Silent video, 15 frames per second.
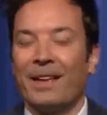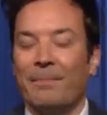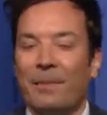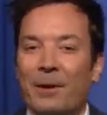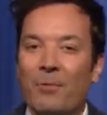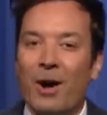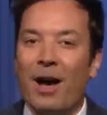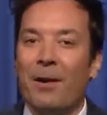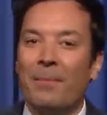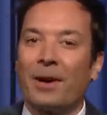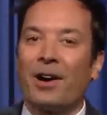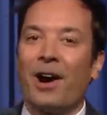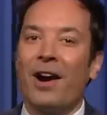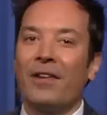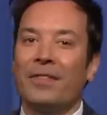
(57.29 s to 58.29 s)
Meanwhile,
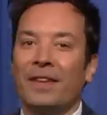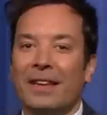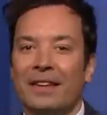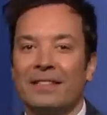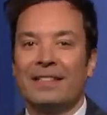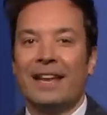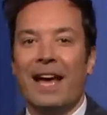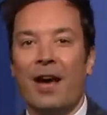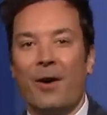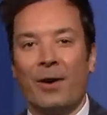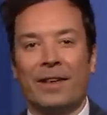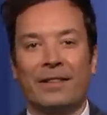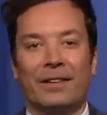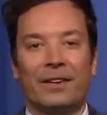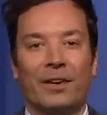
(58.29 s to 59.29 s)
McCarthy is now
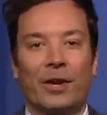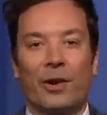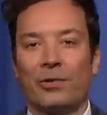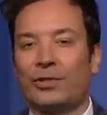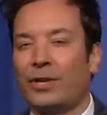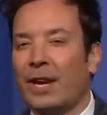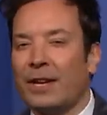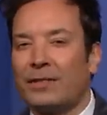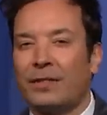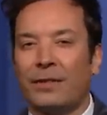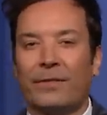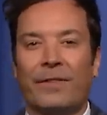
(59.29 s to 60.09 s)
in the negotiation